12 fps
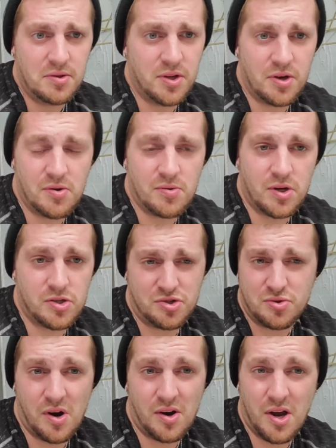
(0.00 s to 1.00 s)
You know, a
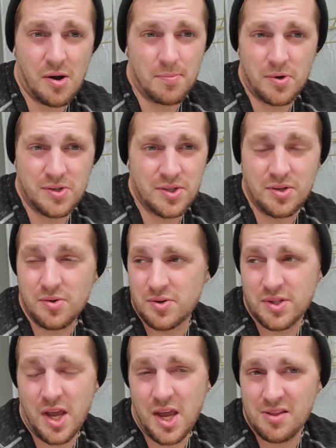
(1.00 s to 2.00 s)
strung out person
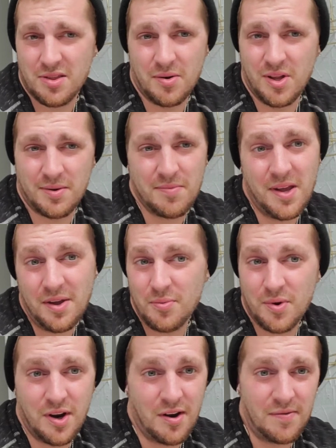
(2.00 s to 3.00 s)
doing that, they're like,
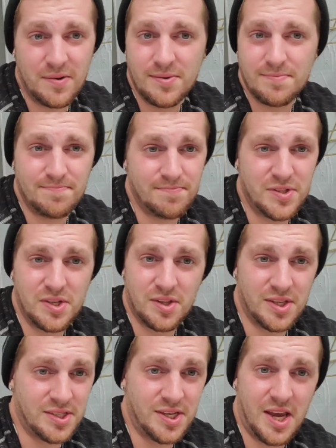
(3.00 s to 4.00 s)
man, whatever.
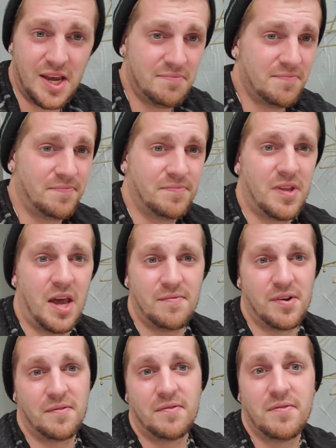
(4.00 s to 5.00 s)
Till this day,
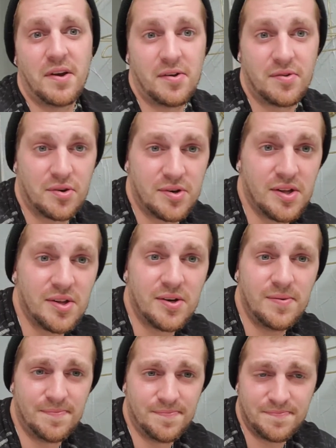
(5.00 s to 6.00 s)
haven't ever found her
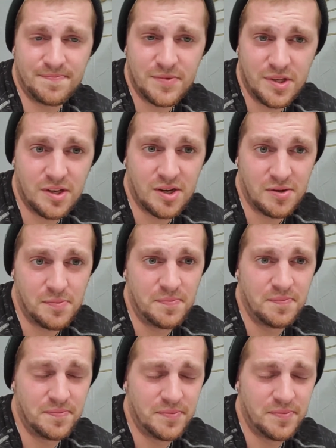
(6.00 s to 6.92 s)
killer, you know.